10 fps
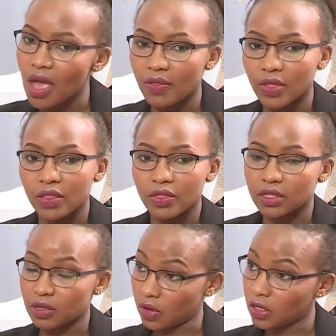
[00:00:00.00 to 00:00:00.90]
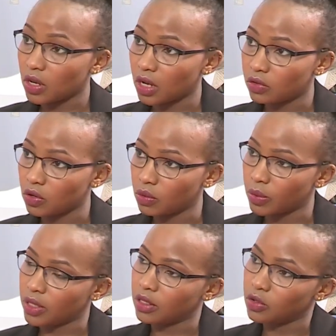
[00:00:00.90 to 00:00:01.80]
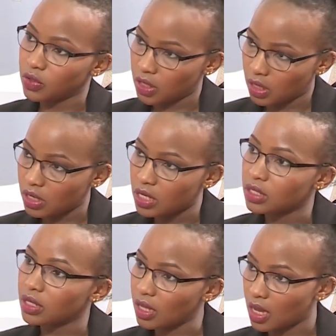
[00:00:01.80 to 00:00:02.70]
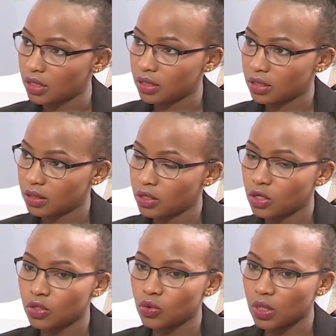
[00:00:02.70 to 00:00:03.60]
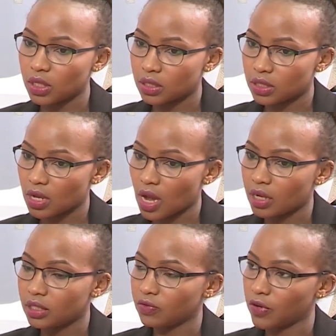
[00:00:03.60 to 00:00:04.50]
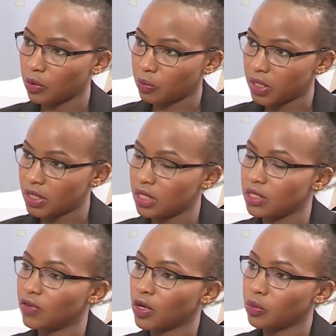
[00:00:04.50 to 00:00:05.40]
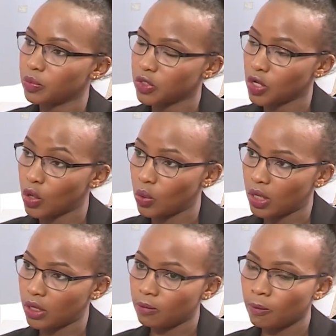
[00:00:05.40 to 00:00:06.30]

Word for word: and then there's a regular crawl where they're using their knees and their hands so it's a development they develop slowly